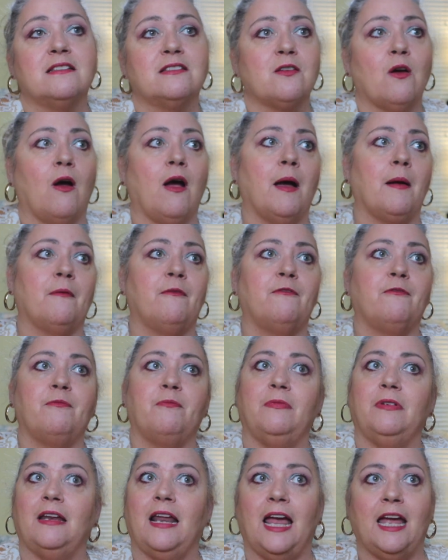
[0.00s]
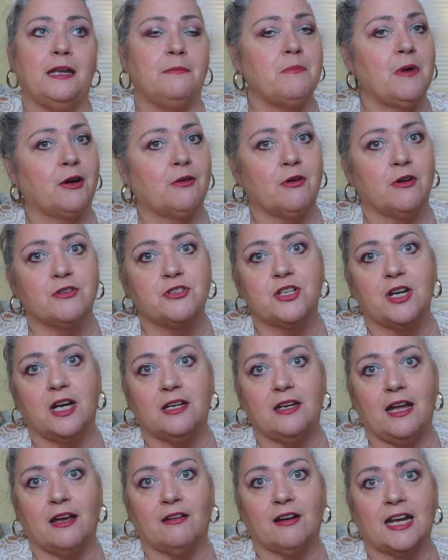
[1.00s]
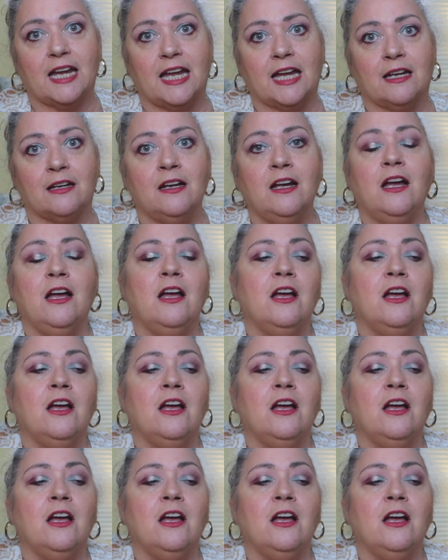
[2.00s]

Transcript: So I laid my crochet down again.